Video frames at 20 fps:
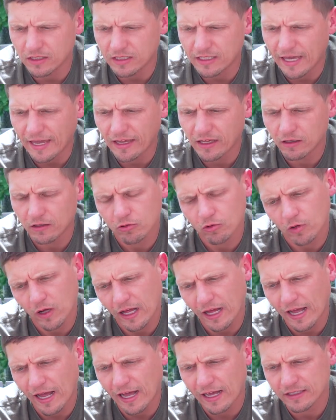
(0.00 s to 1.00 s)
Yale
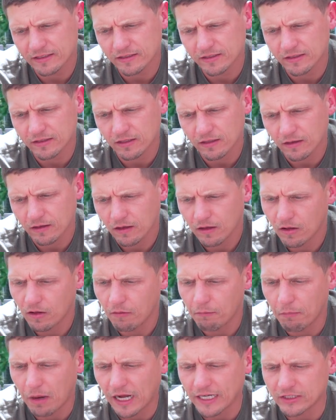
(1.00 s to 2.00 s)
asks,
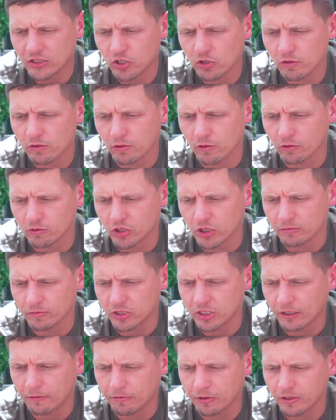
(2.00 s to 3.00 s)
my 2-year-old
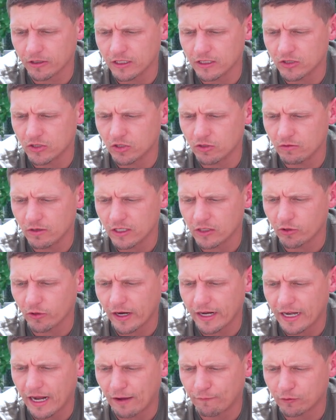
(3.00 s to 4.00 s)
German Shepherd is doing
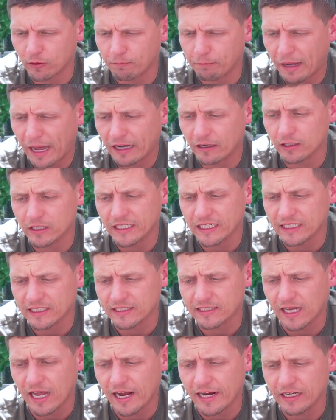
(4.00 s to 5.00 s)
great after battling
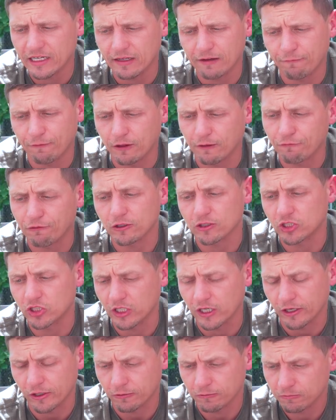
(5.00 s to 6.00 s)
anxiety for the first
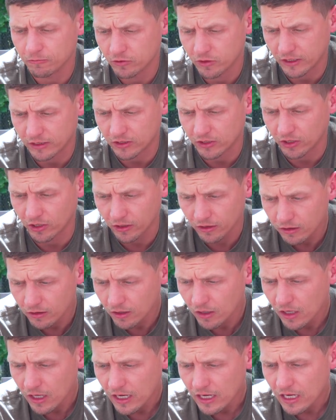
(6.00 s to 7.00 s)
year. So that's good.
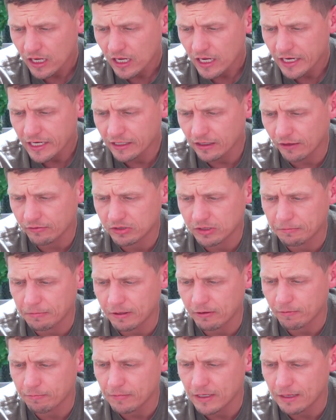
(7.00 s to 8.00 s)
He loves to
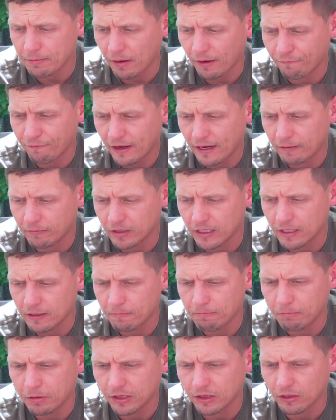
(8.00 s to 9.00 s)
be with me and my
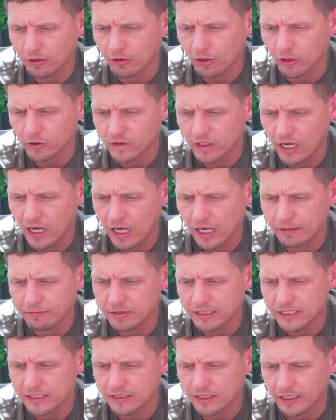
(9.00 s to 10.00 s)
family, but there are
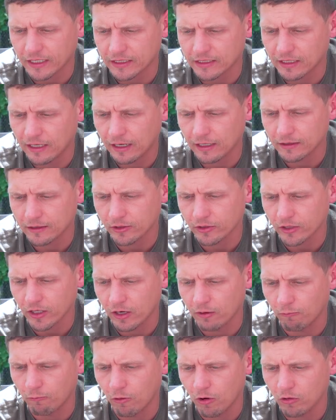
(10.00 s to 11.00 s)
times he's like a toddler
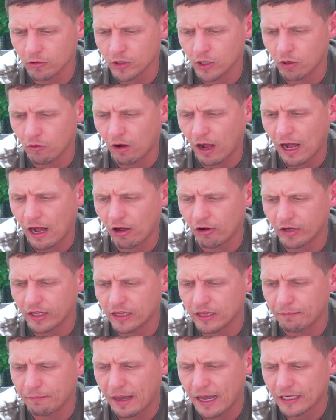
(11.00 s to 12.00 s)
and won't go out
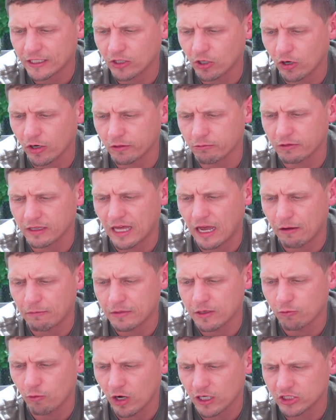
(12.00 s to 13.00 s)
in the backyard
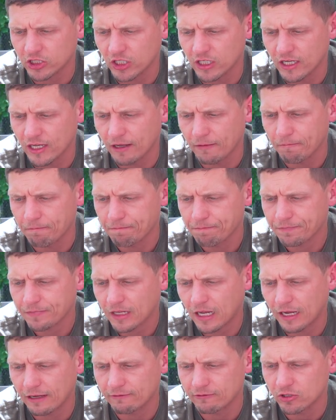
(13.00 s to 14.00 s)
without me watching him.
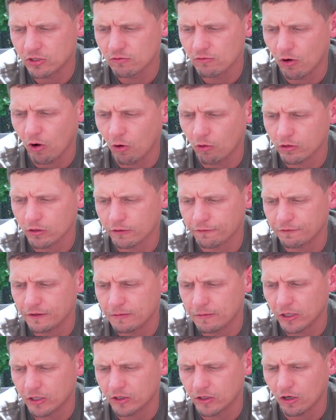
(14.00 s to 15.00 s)
I have 2 older
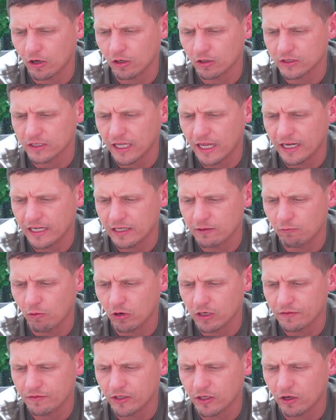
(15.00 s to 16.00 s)
female dogs and he
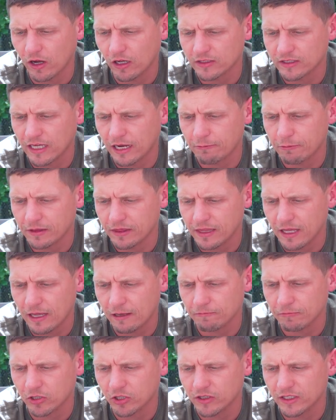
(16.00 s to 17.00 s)
won't even go outside with
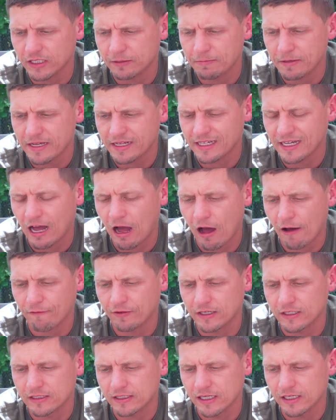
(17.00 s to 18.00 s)
them. Could this be a
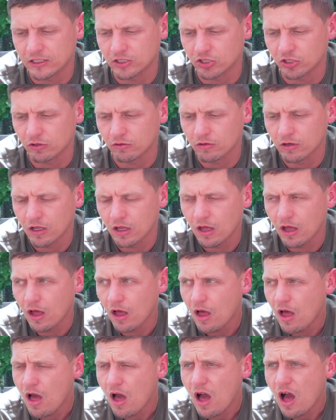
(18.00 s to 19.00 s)
confidence issue?
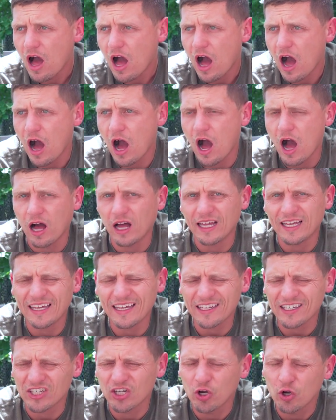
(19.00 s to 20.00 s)

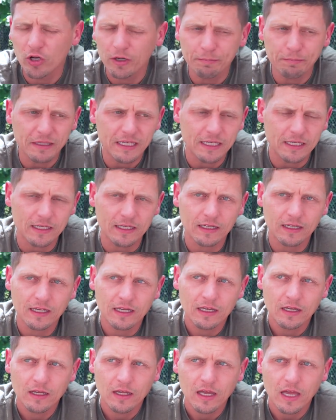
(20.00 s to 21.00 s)
It could be.
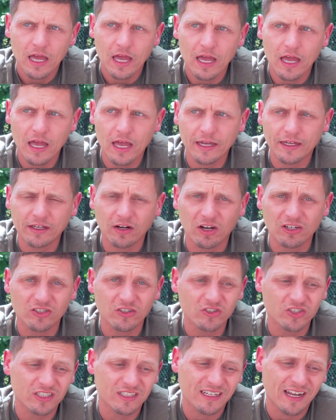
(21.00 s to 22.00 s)
It could
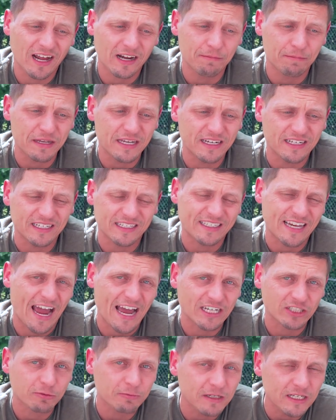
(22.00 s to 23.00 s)
also just kind of be an
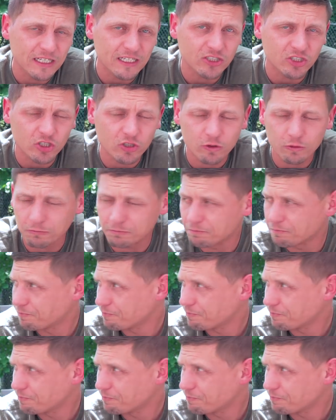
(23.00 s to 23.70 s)
attachment issue.